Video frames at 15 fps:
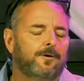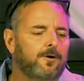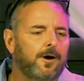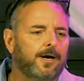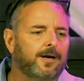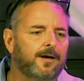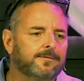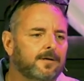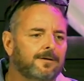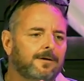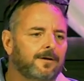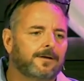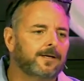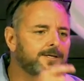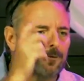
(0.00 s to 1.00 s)
No, he doesn't.
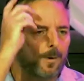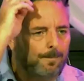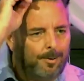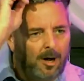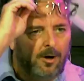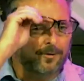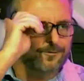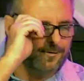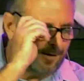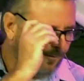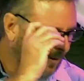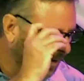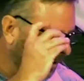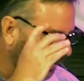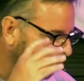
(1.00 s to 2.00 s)
Listen to what Paul says
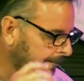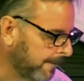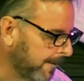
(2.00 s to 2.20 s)
here.